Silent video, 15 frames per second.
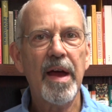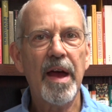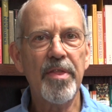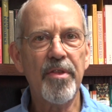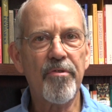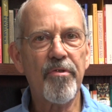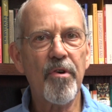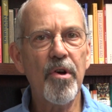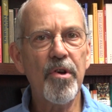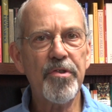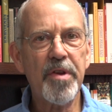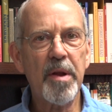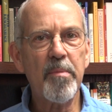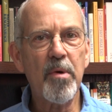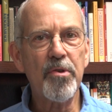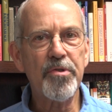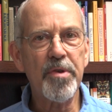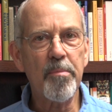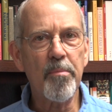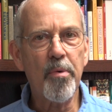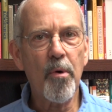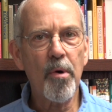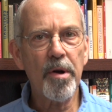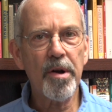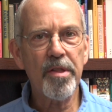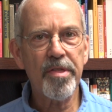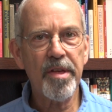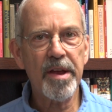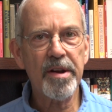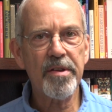And the first and most important
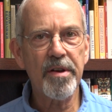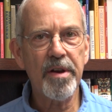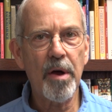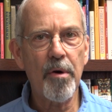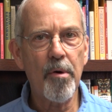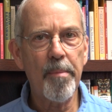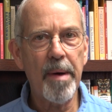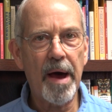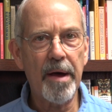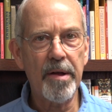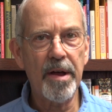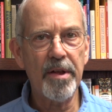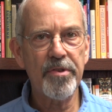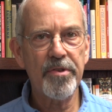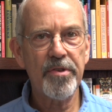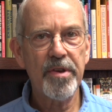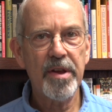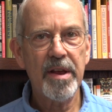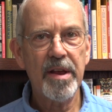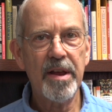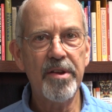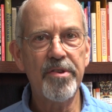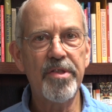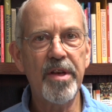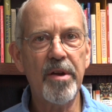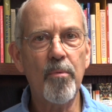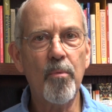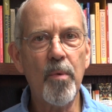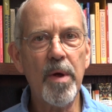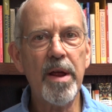thing to know about us is
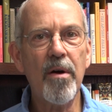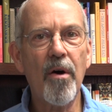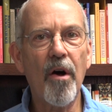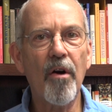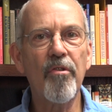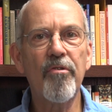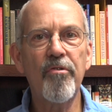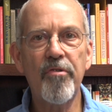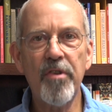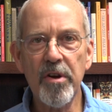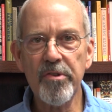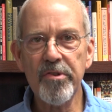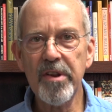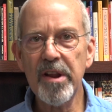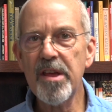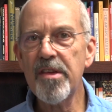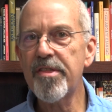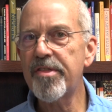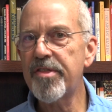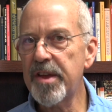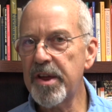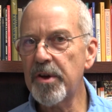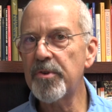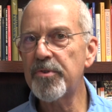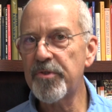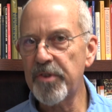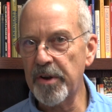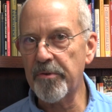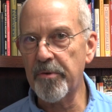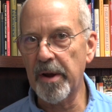that we are fiercely
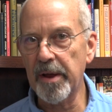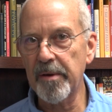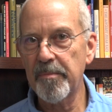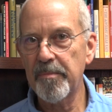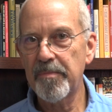theocentric.